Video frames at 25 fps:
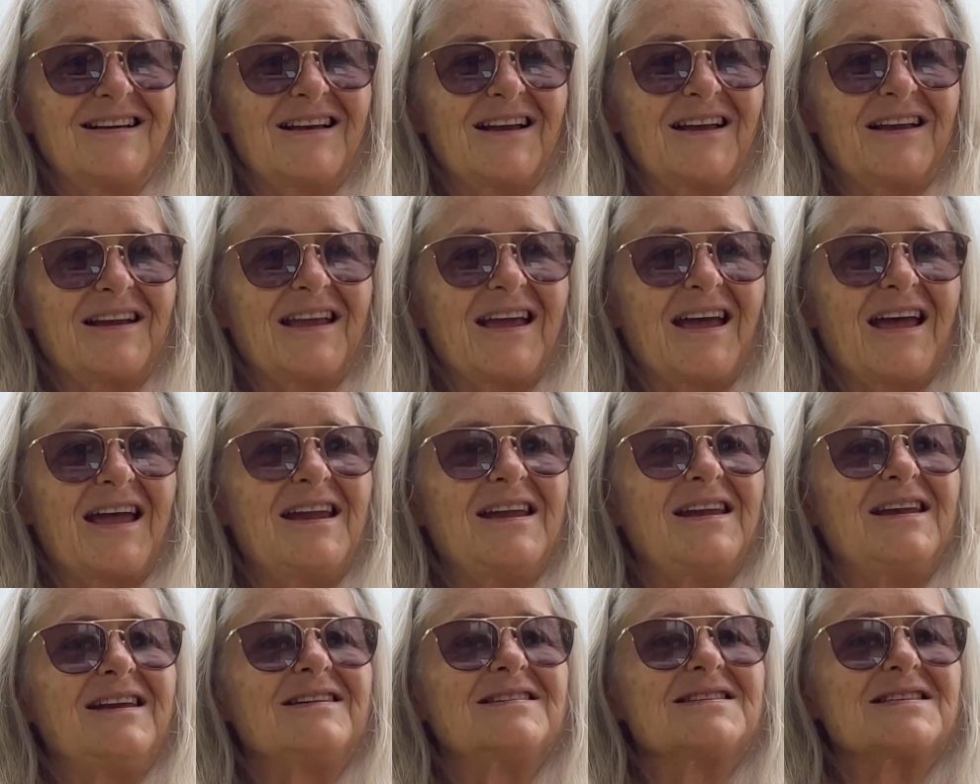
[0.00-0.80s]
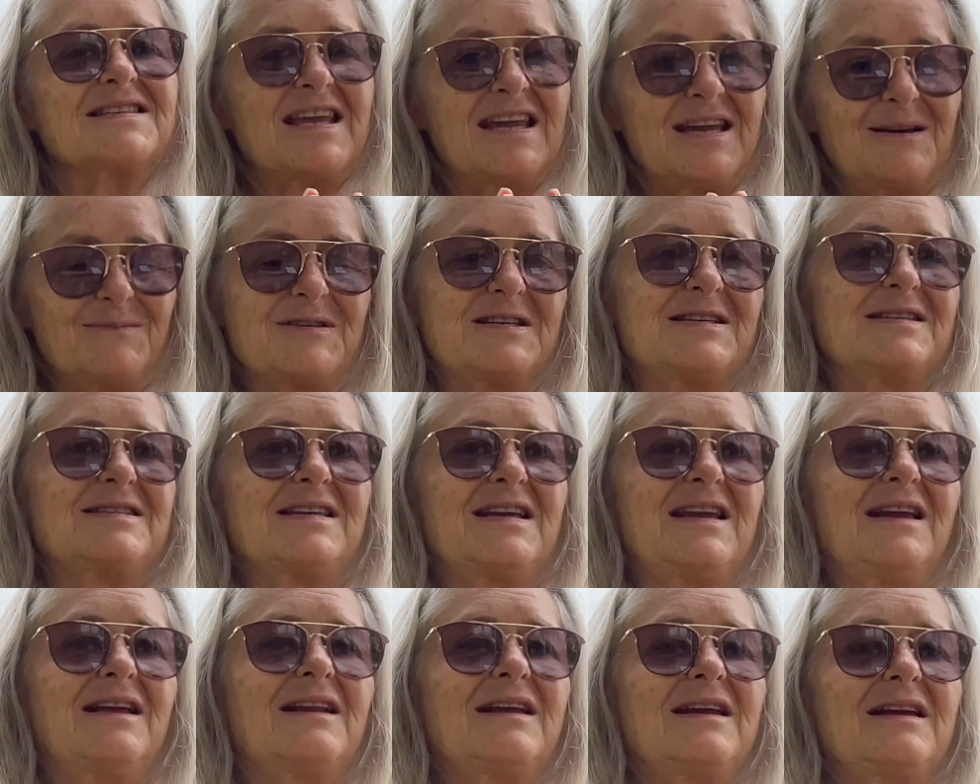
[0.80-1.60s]
Okay, he's kept his
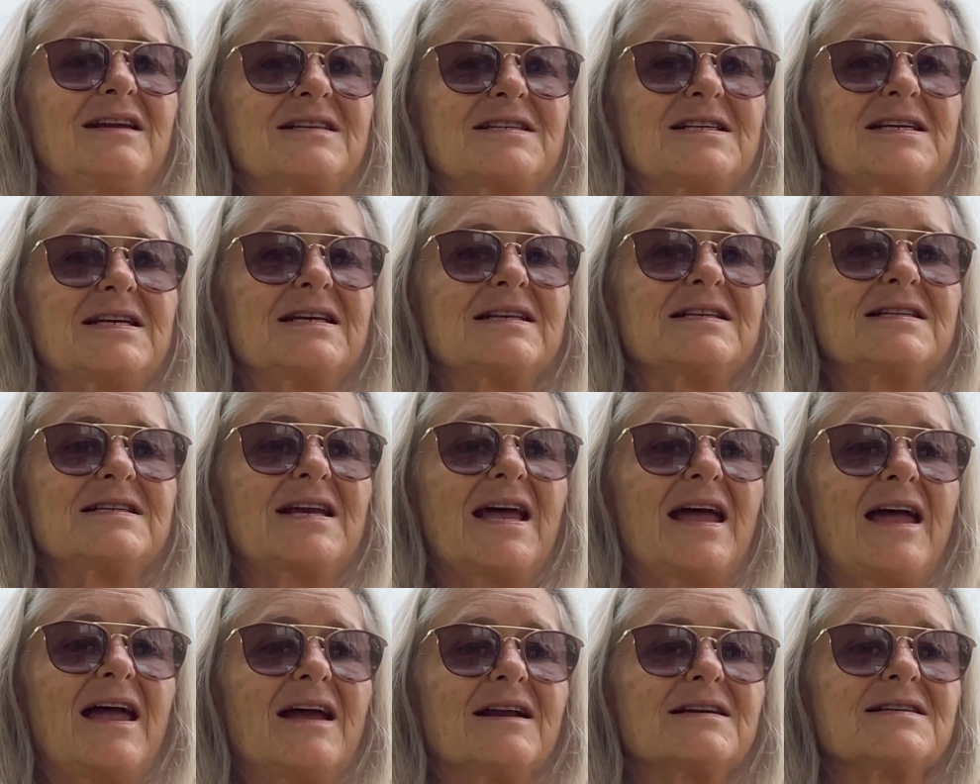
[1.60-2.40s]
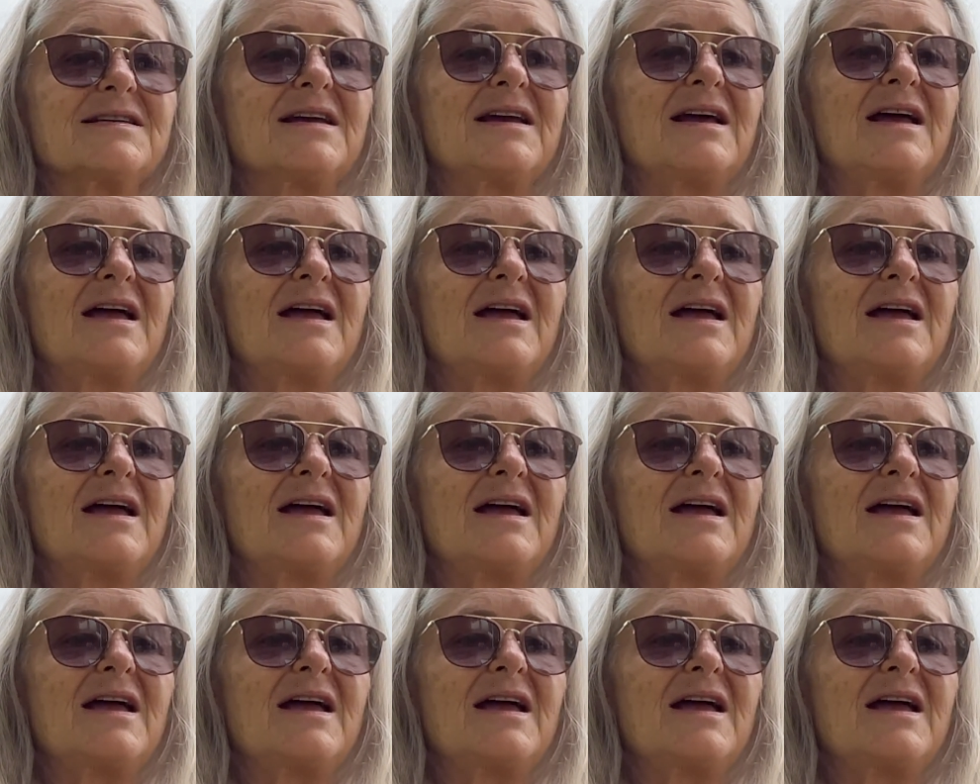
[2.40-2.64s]
energy intact.